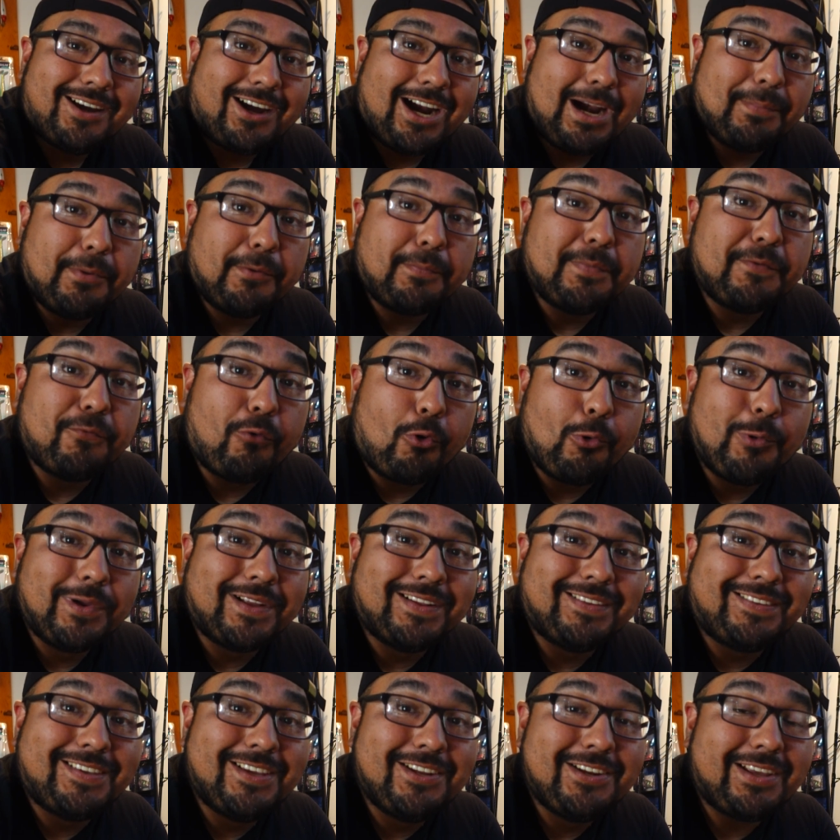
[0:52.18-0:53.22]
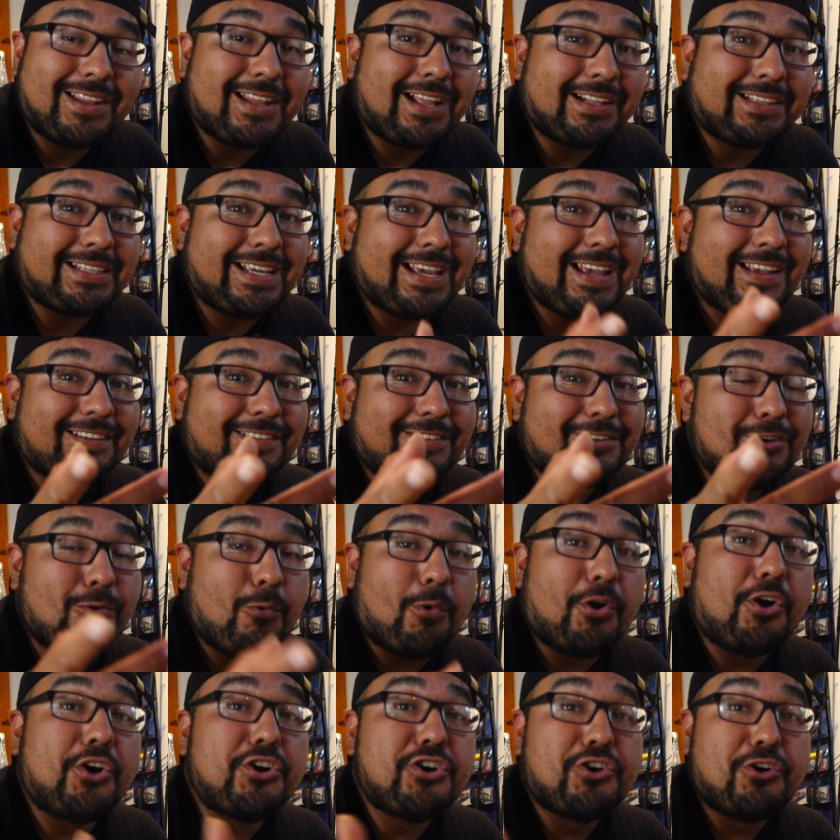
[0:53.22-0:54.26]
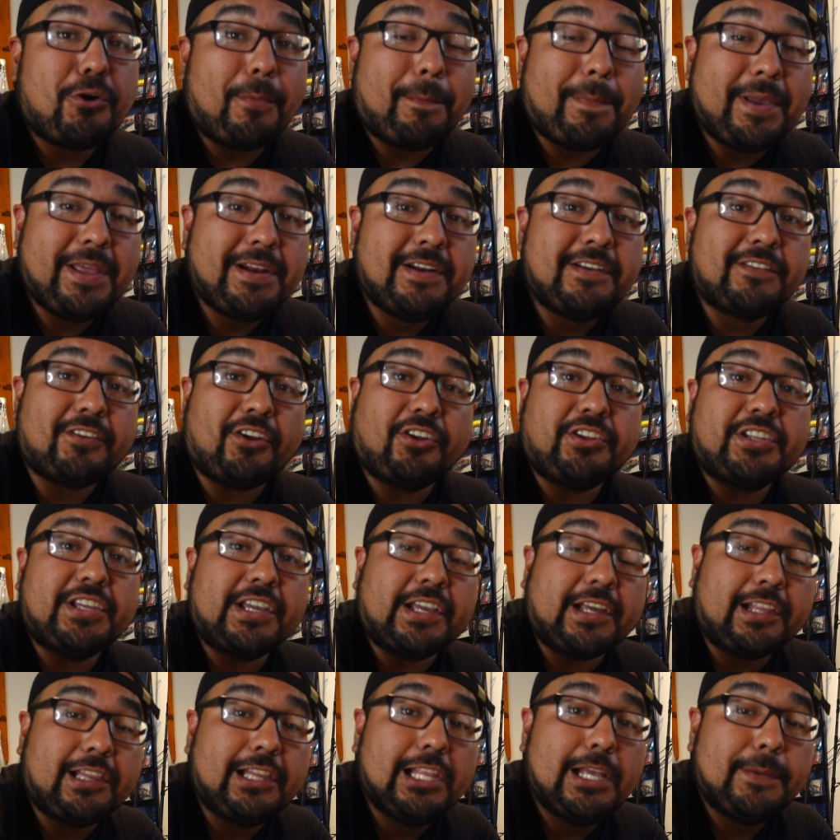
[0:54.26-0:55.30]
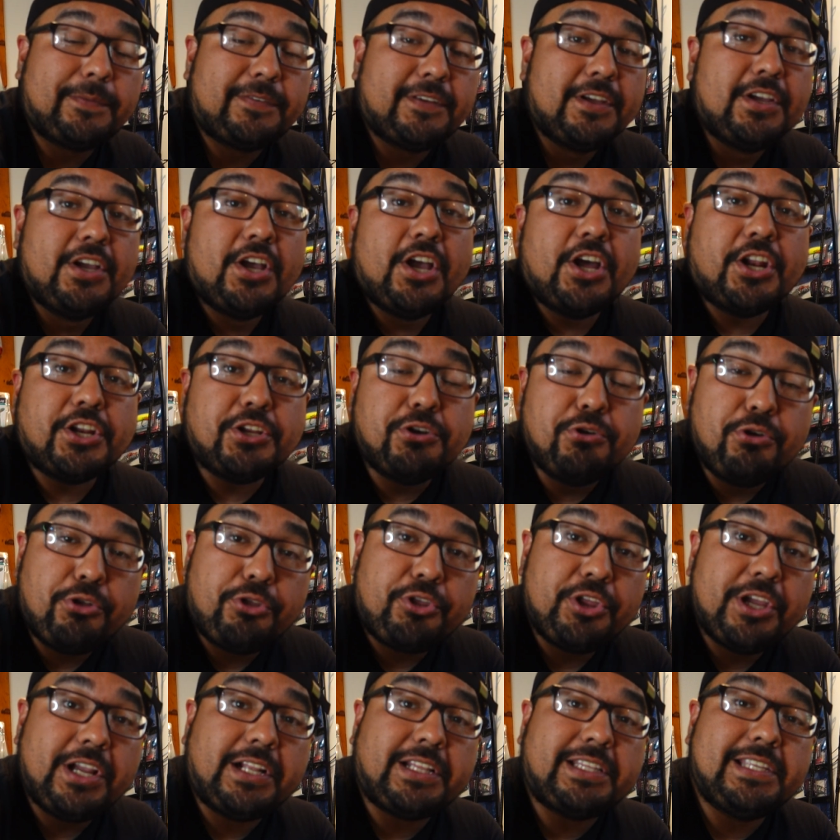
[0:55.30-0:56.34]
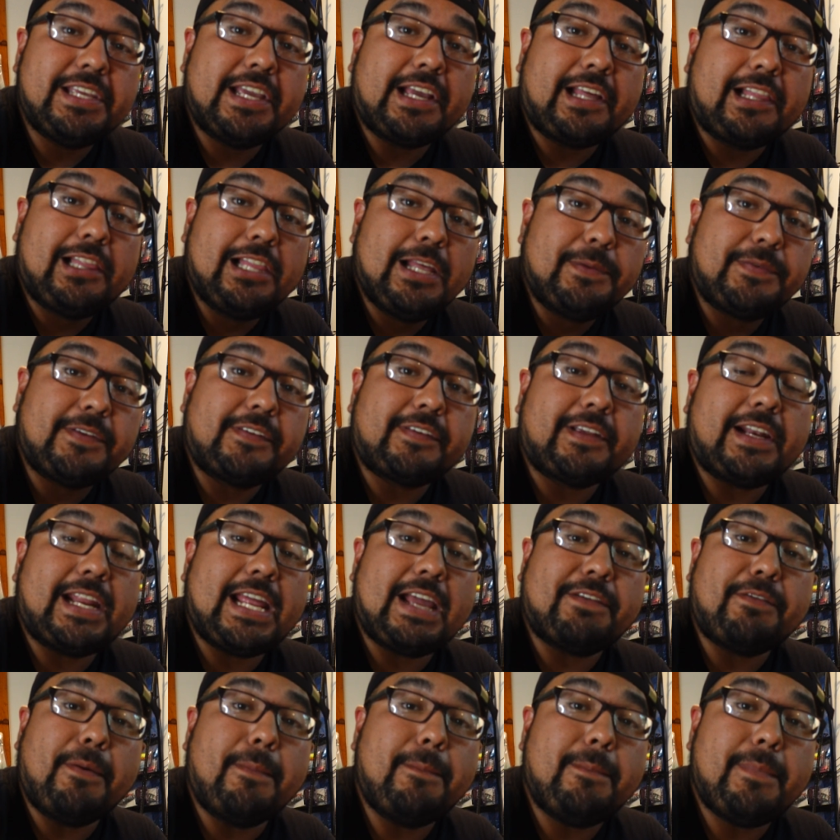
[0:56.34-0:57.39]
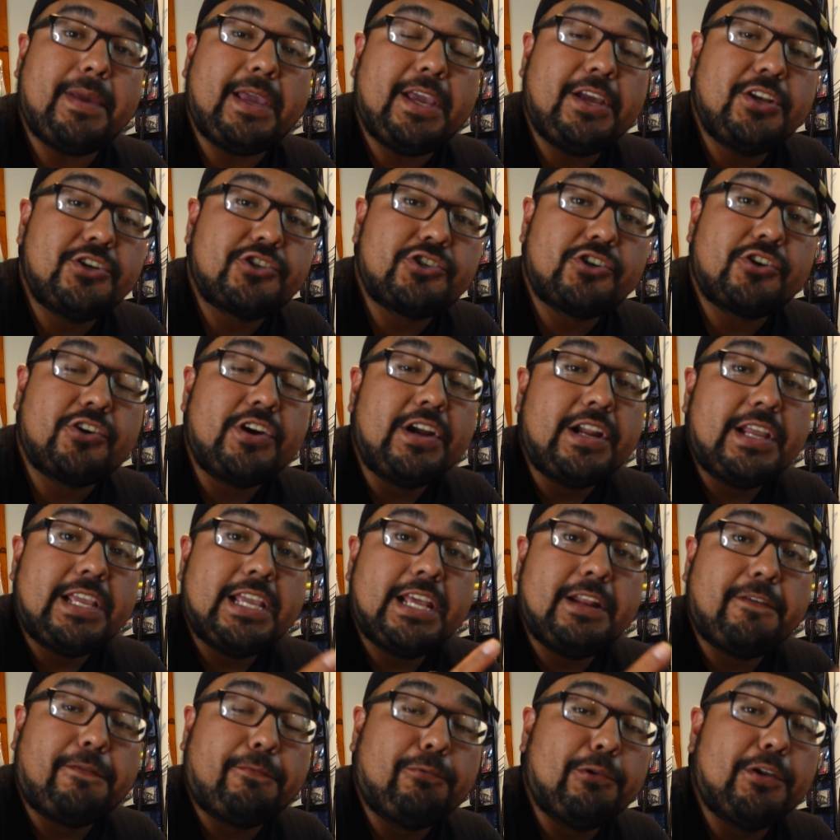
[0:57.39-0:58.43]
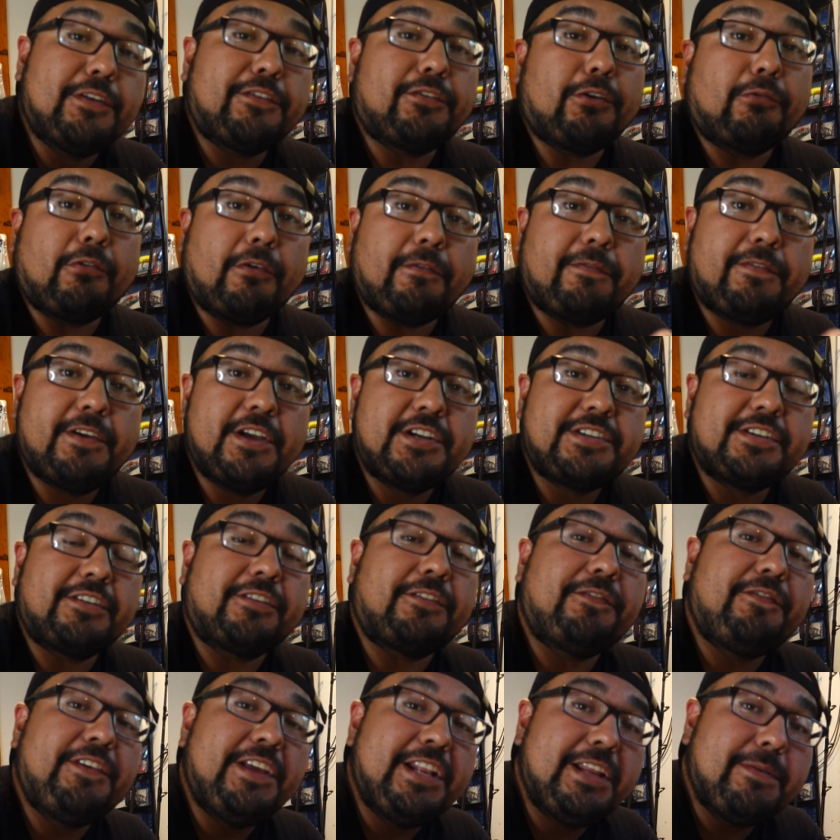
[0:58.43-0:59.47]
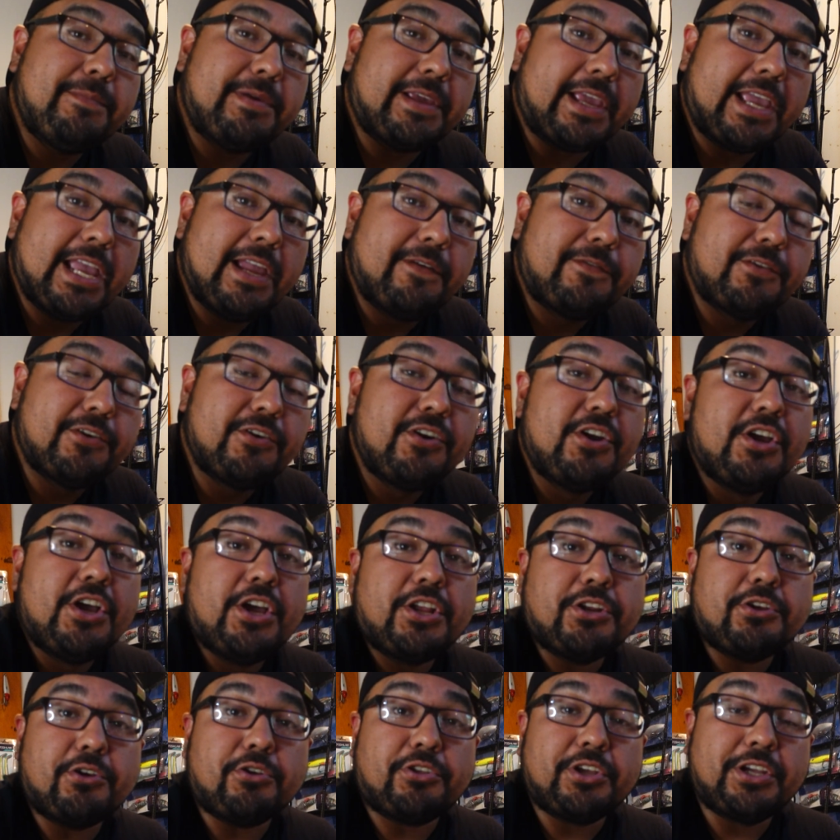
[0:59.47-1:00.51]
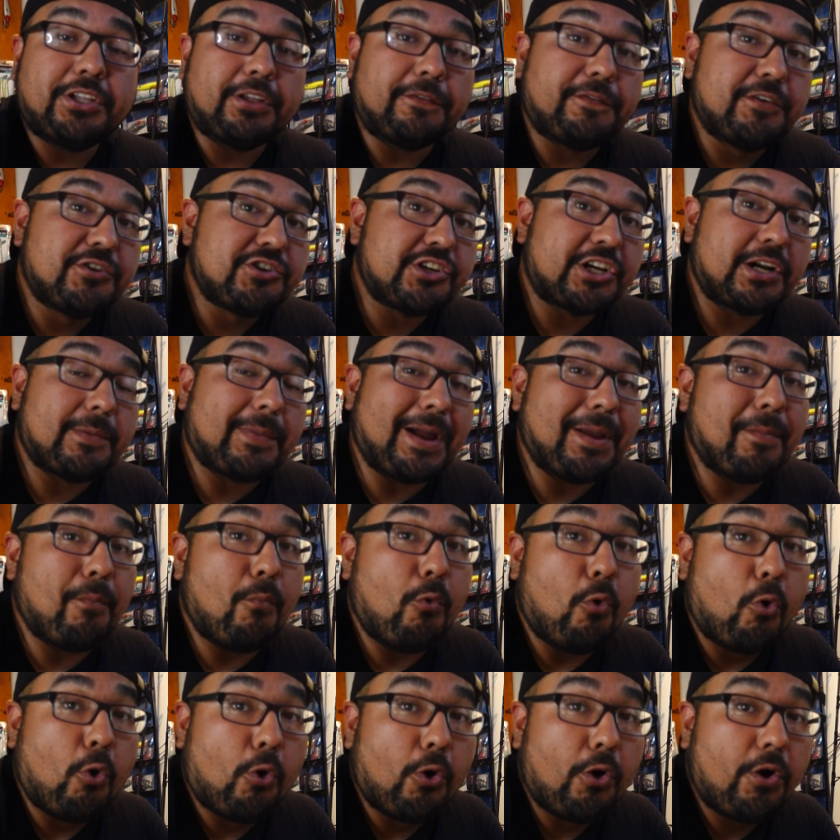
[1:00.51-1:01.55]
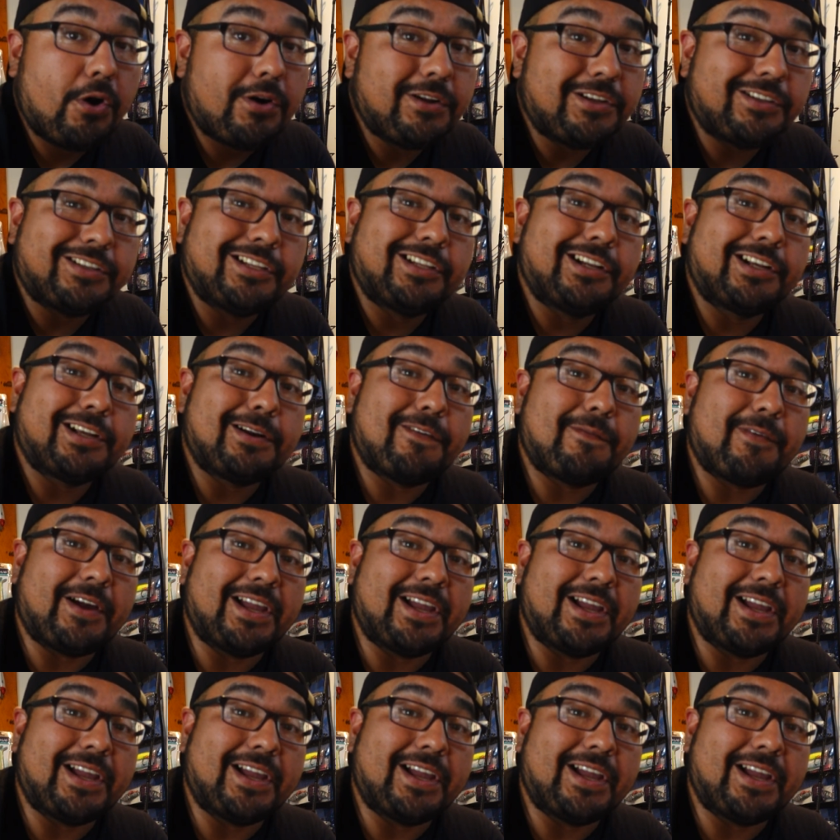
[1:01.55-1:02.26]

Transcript: All right, but before we continue, I'd like to ask you, what are your opinions on the eclipse? Do you think the eclipse is gonna have a major influence over fish's feeding behavior? Do you think the fish are gonna bite more? Do you think they're gonna